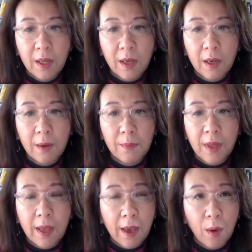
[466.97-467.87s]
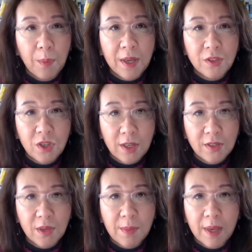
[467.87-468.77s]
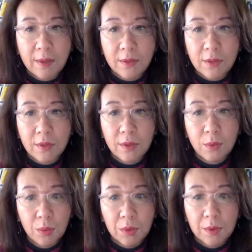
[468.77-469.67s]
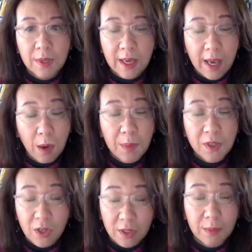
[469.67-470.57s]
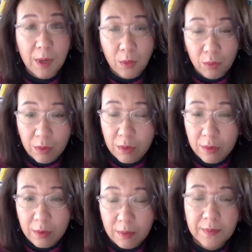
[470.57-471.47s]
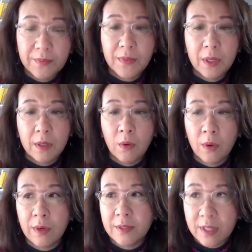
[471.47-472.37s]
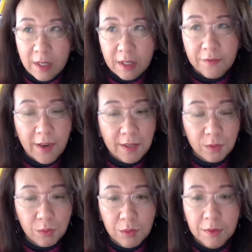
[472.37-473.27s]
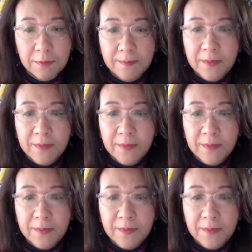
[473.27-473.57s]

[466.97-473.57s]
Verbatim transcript: um, in helping Jiang Zemin's rule, in helping Jiang Zemin rule or solidify his rule.